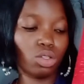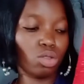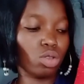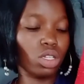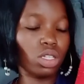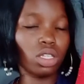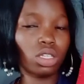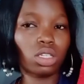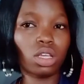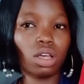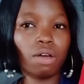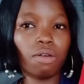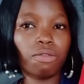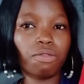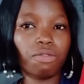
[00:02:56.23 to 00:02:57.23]
So this is
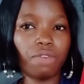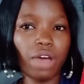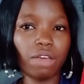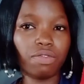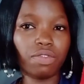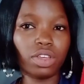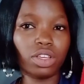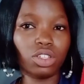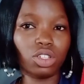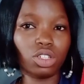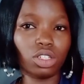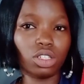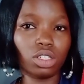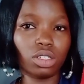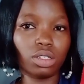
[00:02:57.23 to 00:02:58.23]
5
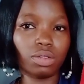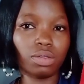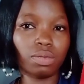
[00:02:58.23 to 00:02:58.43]
inches.